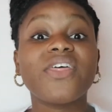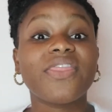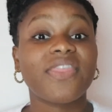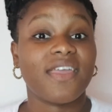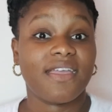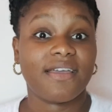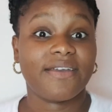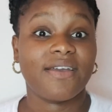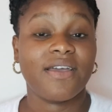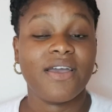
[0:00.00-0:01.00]
thing,
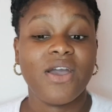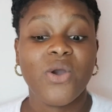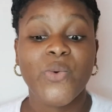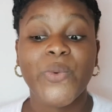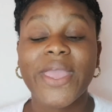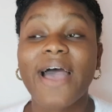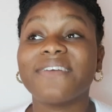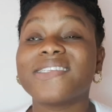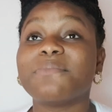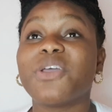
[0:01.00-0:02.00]
we
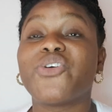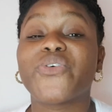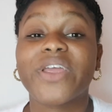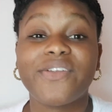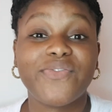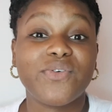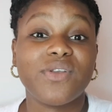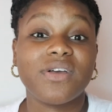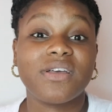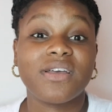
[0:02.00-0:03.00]
have to be
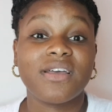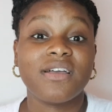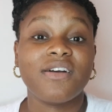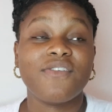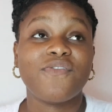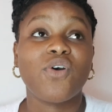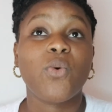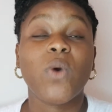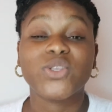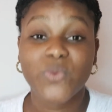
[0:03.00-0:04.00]
grateful for
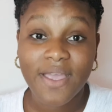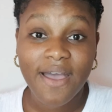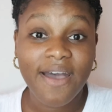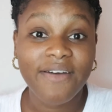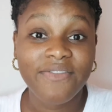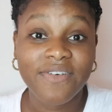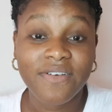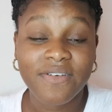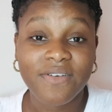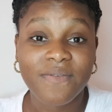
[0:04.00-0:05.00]
what we have,
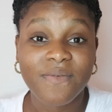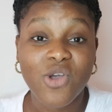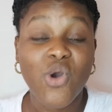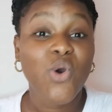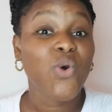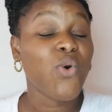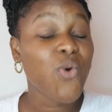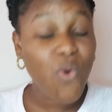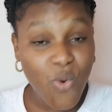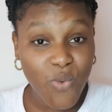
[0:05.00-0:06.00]

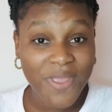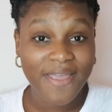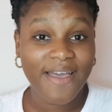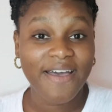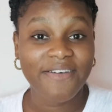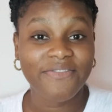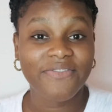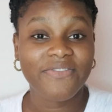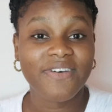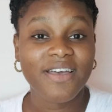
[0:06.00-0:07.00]
who we have,
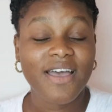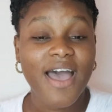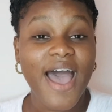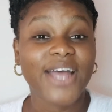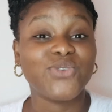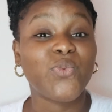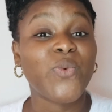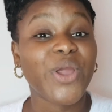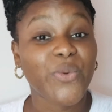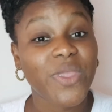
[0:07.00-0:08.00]
and
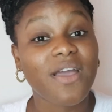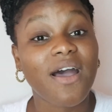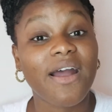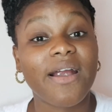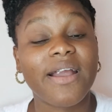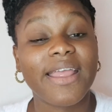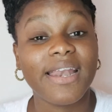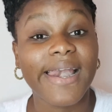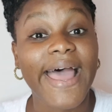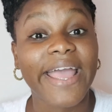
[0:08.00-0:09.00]
where we are
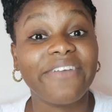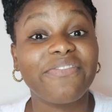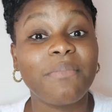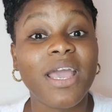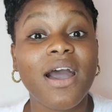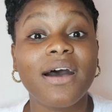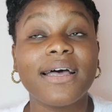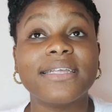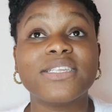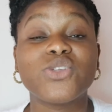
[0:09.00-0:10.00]
in life,
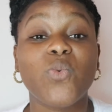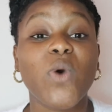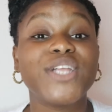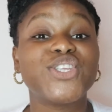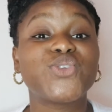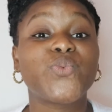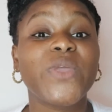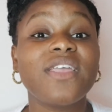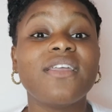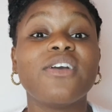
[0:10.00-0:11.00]
because once
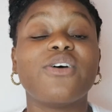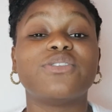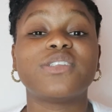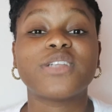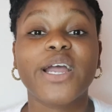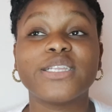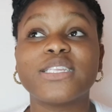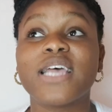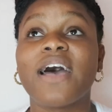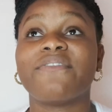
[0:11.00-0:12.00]
we start
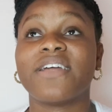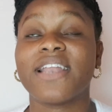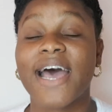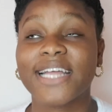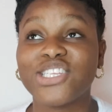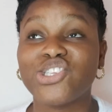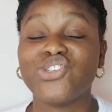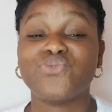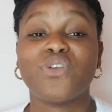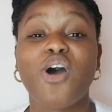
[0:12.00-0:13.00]
to have an
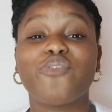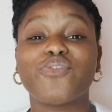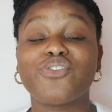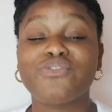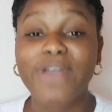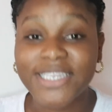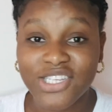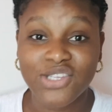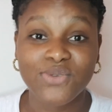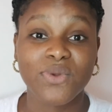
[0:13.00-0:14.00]
attitude of
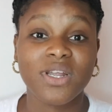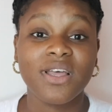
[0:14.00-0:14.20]
gratitude,